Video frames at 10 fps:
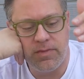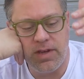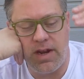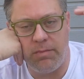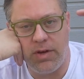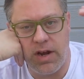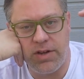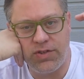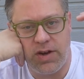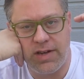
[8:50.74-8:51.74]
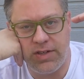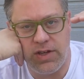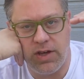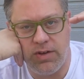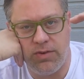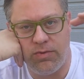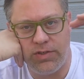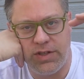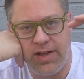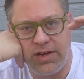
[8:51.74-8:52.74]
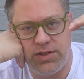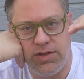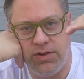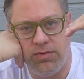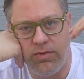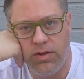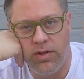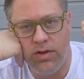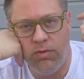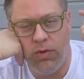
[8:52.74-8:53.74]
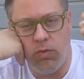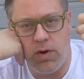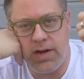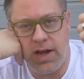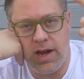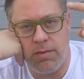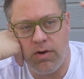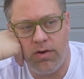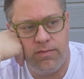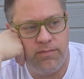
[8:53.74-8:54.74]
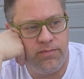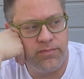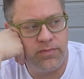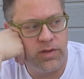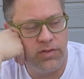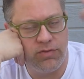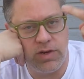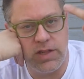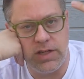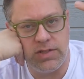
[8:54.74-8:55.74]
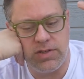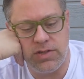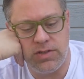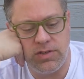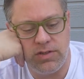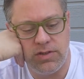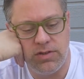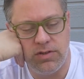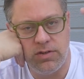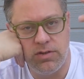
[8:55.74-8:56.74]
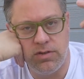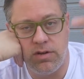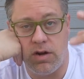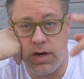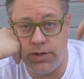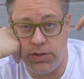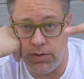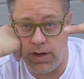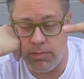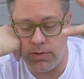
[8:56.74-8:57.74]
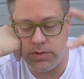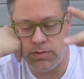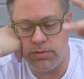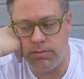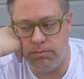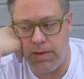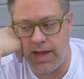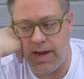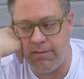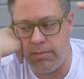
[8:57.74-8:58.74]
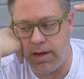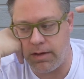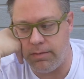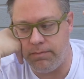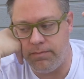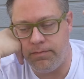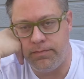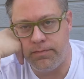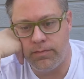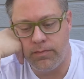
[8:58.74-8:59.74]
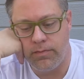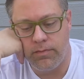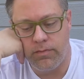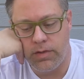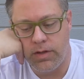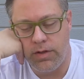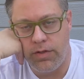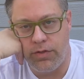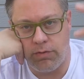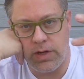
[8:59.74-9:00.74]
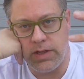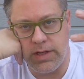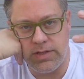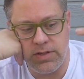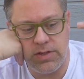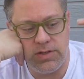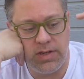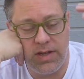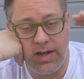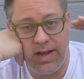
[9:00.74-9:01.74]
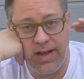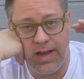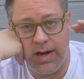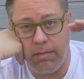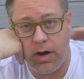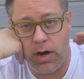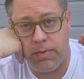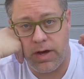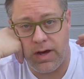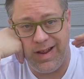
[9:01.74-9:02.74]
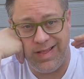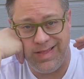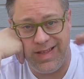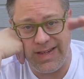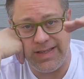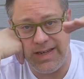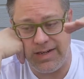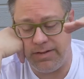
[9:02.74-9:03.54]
and I'm going to try to go to that shoot with 1 camera, 3 lenses, alright, 2 cameras. I have backup. 3 lenses and a monopod, and that's it.